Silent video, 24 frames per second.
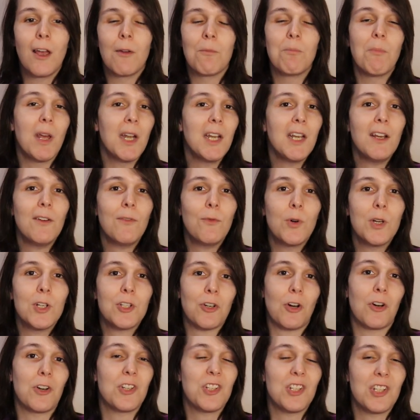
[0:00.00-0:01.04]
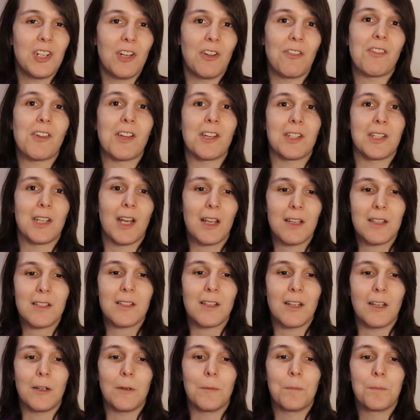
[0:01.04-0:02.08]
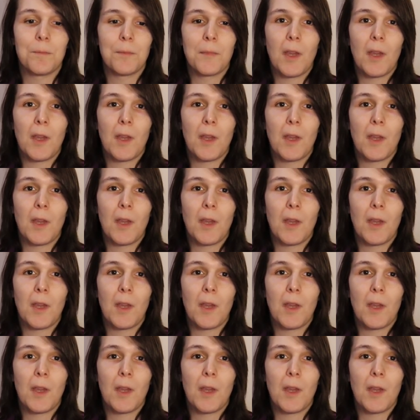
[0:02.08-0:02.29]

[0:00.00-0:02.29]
many of which are still untested.